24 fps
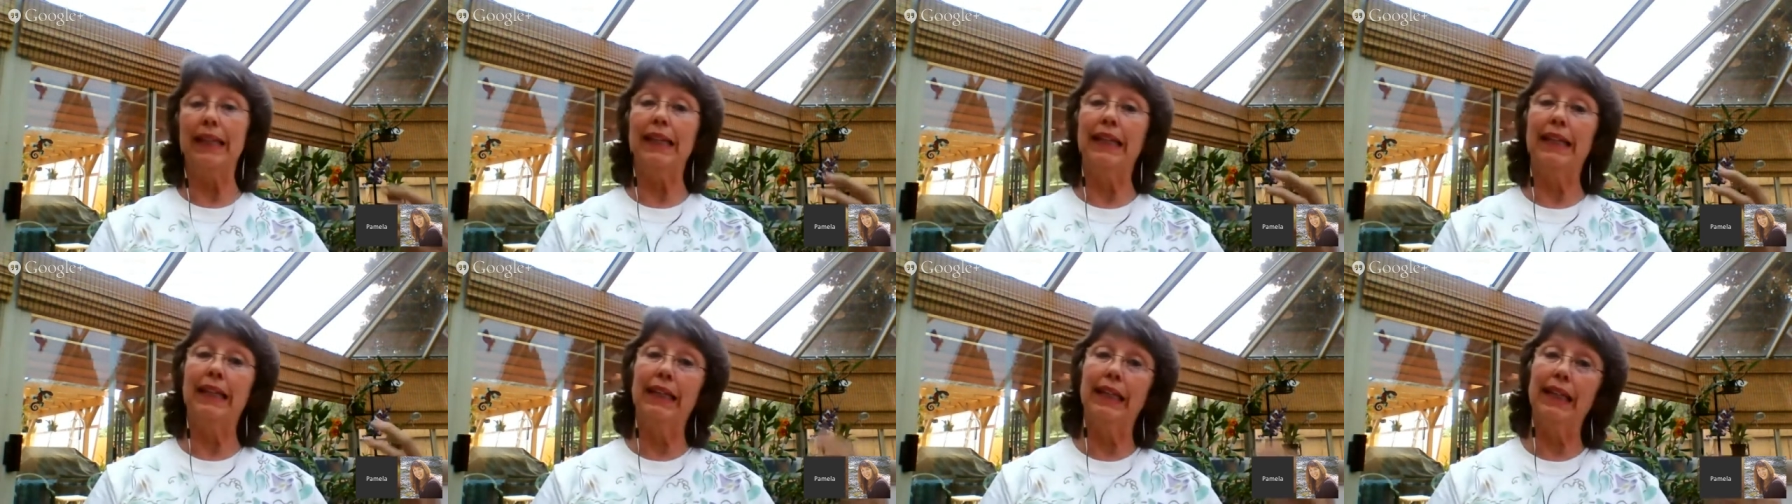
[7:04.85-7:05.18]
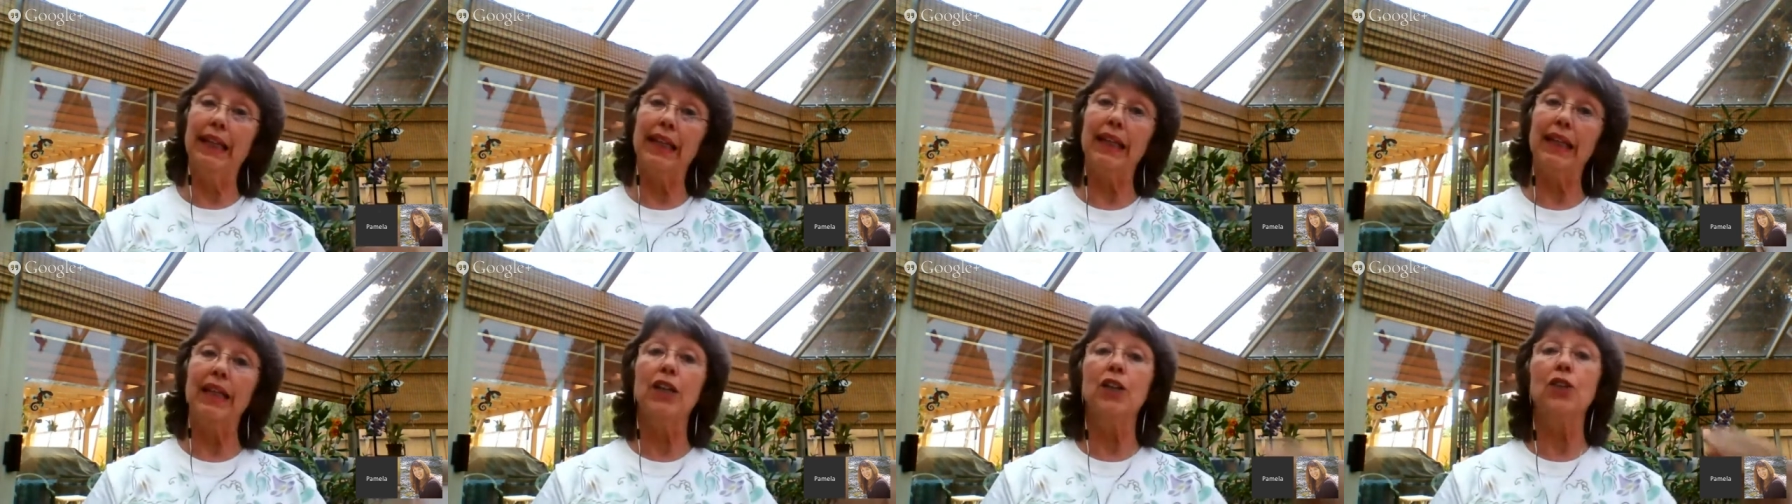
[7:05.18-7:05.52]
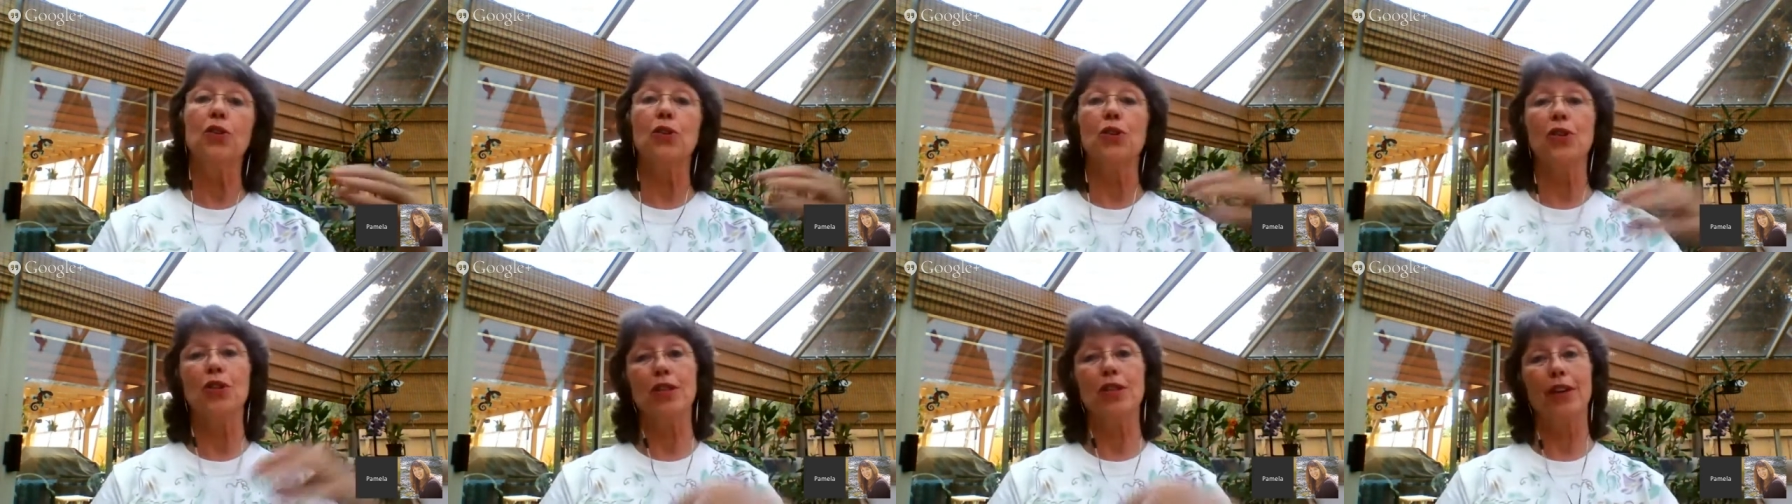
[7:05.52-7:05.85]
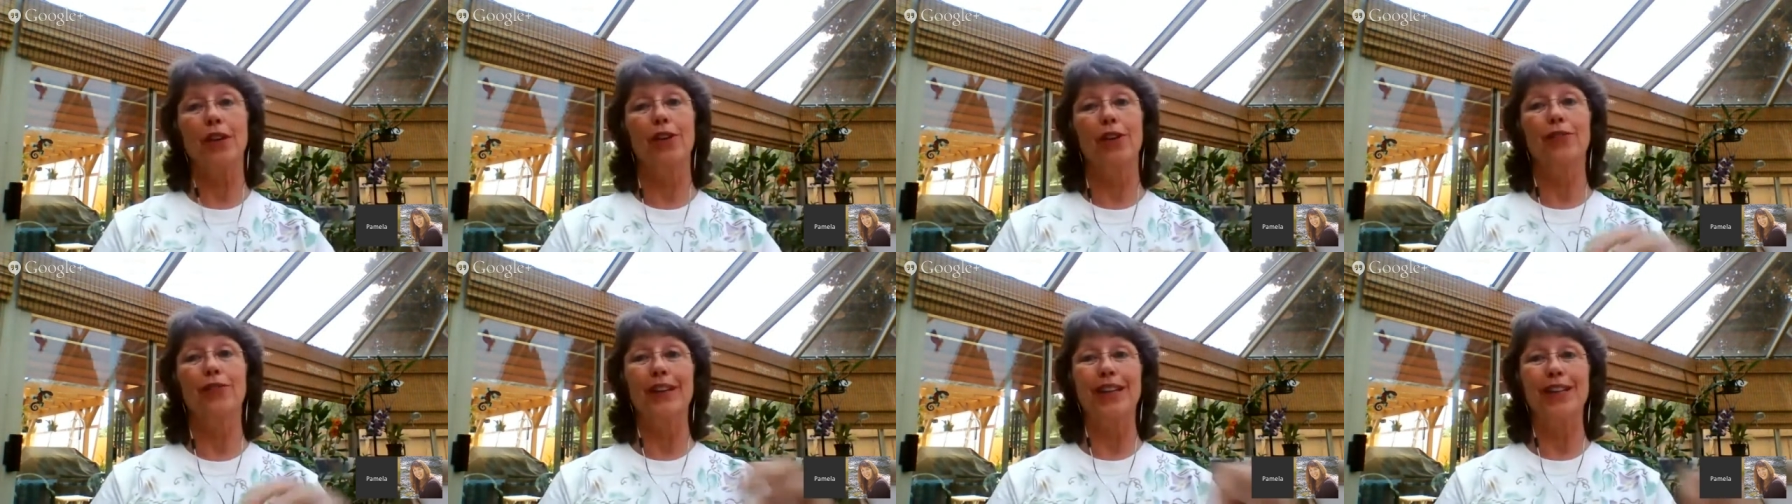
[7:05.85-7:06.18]
getting yourself
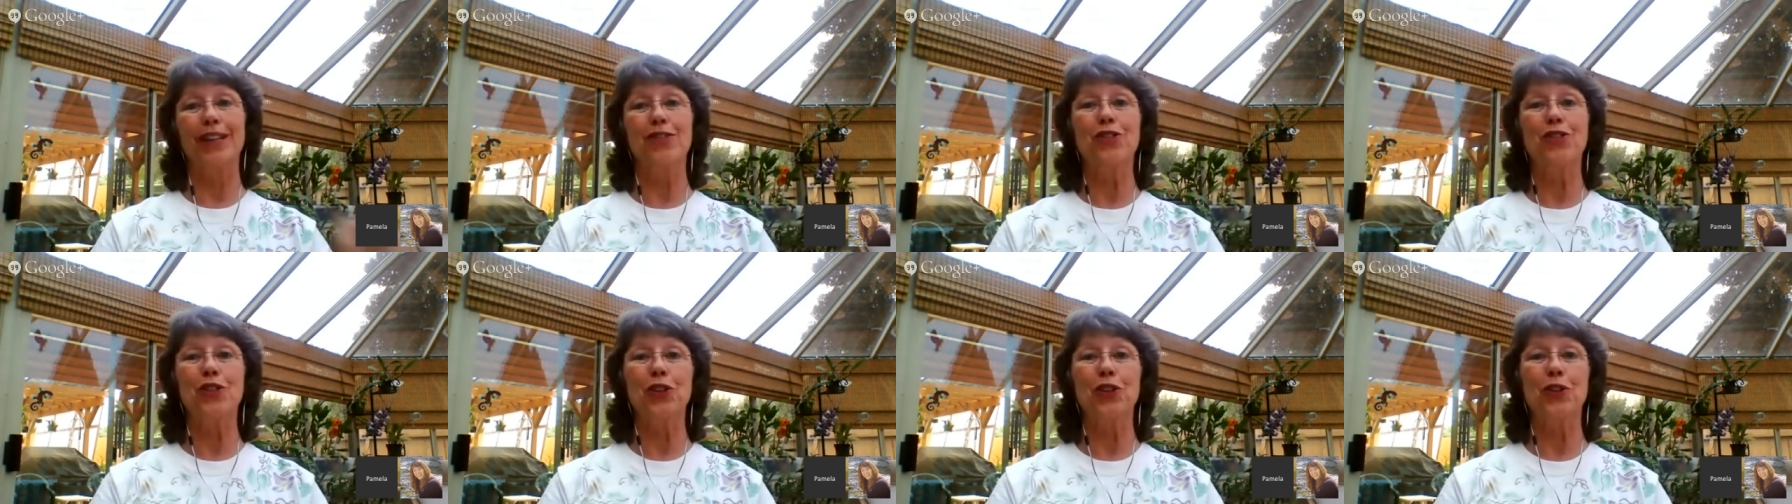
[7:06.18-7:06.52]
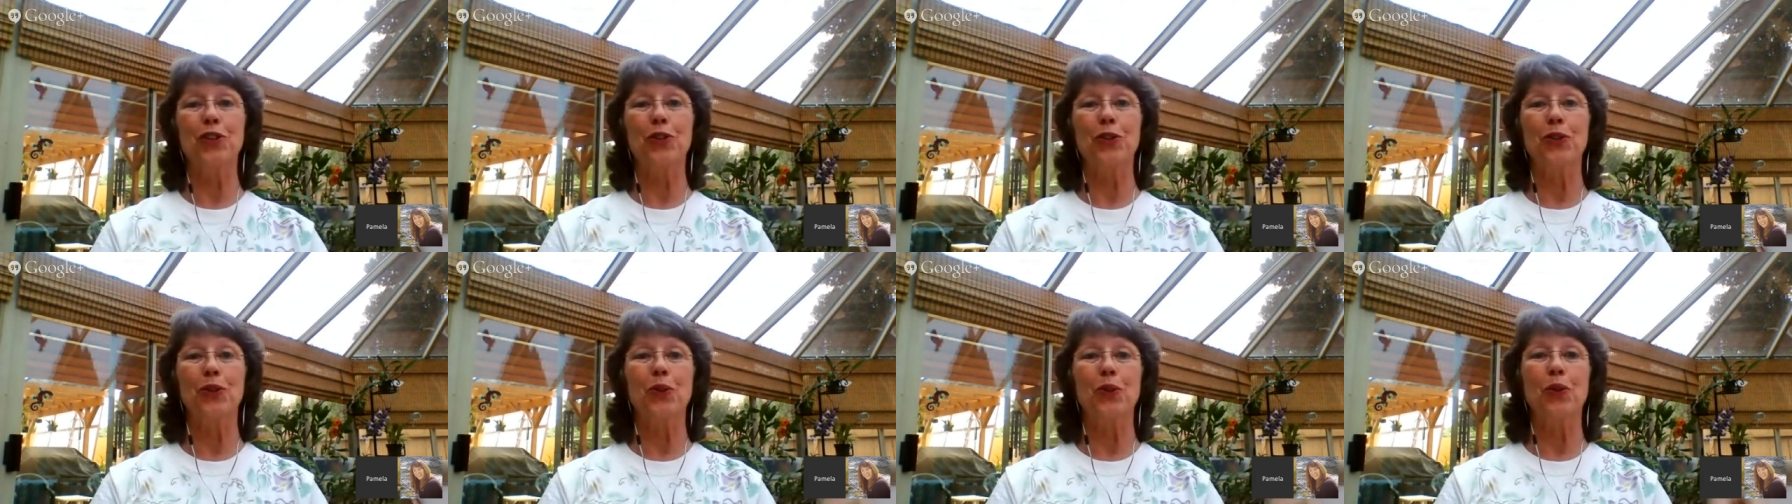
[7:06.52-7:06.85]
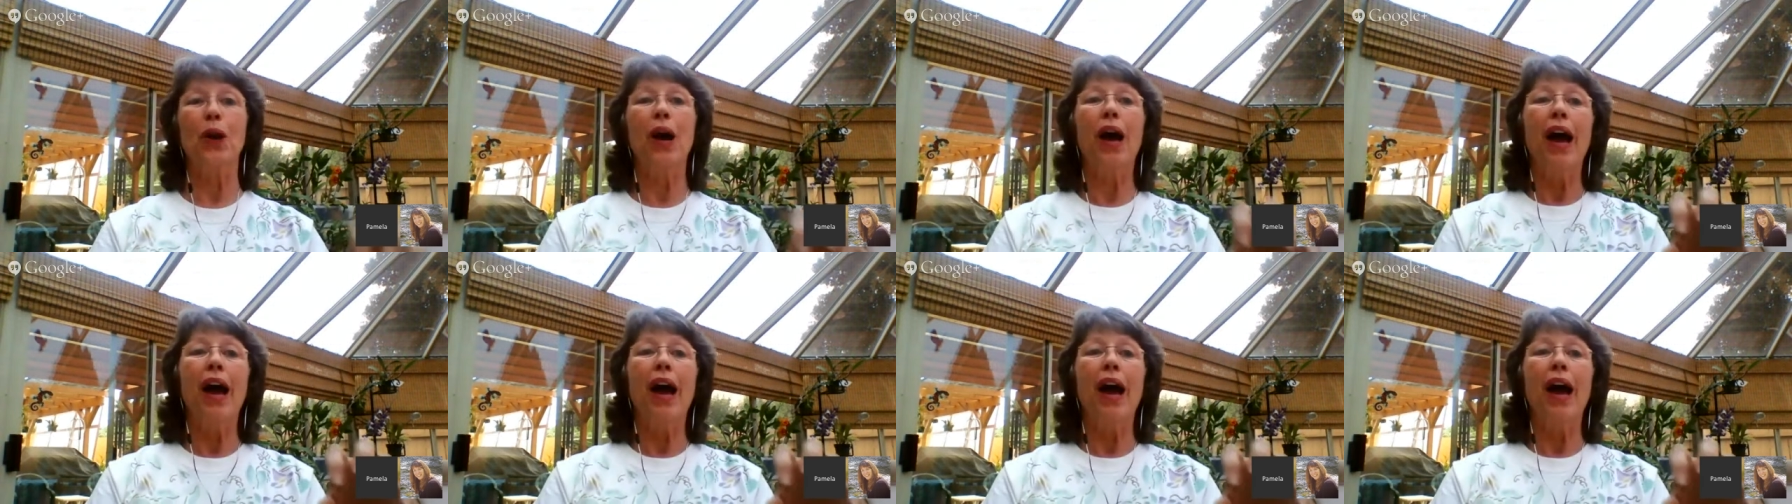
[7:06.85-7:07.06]
into